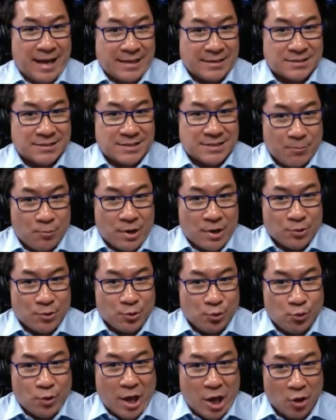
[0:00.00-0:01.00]
as someone
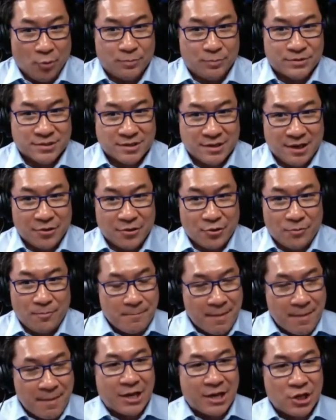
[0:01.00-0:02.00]
who helps others
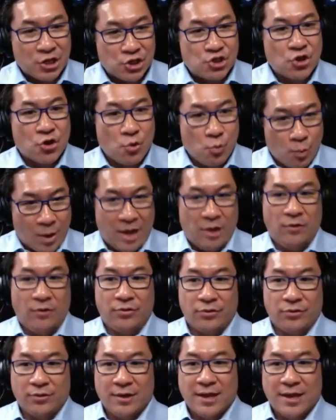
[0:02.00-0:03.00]
manage their
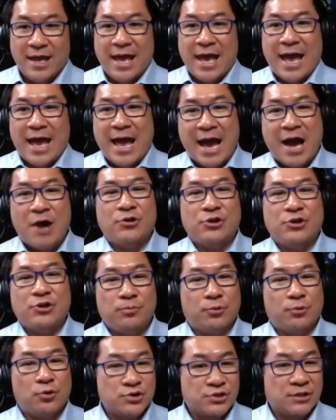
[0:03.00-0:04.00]
wealth, how do you
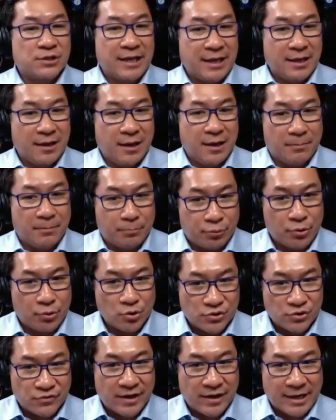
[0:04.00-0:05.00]
personally
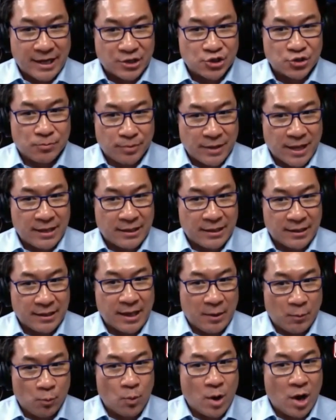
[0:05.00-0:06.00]
approach financial planning
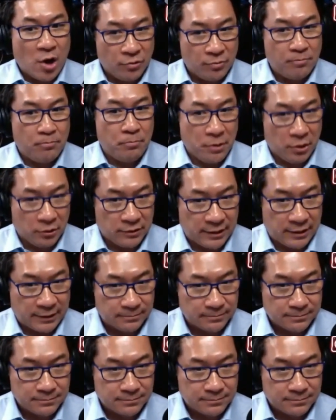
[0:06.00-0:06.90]
and wealth building?